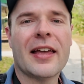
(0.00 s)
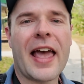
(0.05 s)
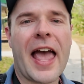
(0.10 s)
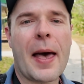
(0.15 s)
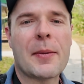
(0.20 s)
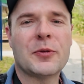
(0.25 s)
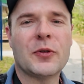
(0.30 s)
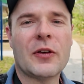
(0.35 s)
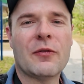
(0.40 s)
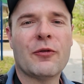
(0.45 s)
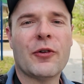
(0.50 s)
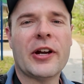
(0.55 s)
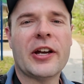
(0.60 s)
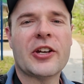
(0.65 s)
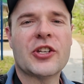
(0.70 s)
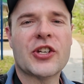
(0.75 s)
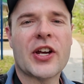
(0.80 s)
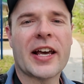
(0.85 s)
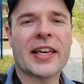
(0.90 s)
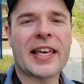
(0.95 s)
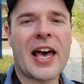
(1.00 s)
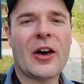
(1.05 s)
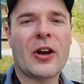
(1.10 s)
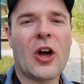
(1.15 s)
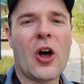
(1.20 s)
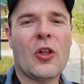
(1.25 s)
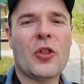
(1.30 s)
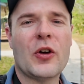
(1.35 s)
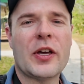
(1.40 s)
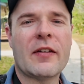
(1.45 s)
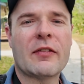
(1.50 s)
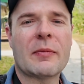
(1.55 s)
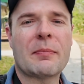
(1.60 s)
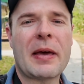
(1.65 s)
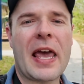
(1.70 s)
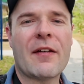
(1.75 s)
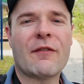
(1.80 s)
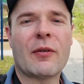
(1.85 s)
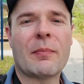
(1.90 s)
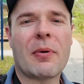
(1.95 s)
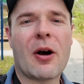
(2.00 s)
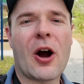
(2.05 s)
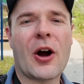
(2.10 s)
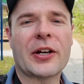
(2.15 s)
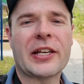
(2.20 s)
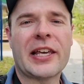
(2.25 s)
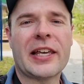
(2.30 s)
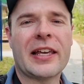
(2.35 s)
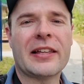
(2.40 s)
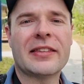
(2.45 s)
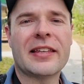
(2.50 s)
Absolutely free to check out, although you have to pay for parking.